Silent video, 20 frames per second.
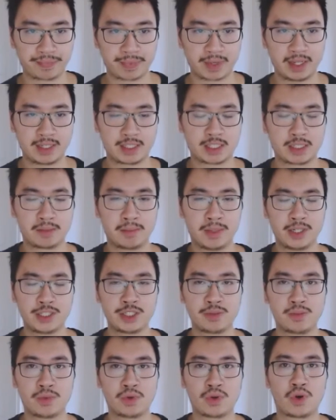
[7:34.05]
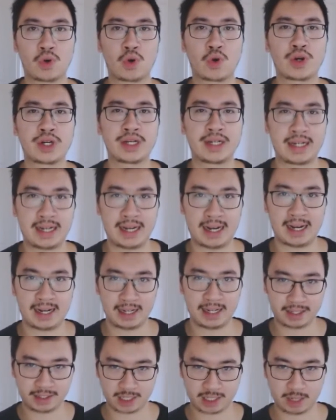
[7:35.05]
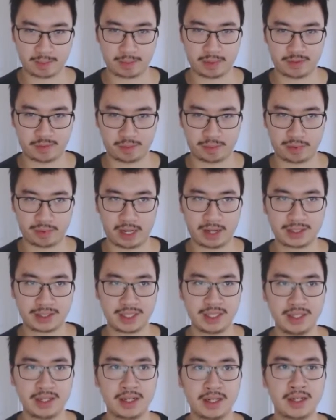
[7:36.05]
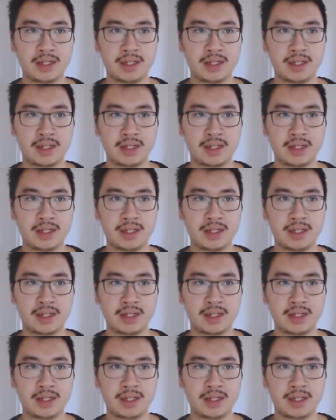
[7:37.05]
It's a much more organic type of browsing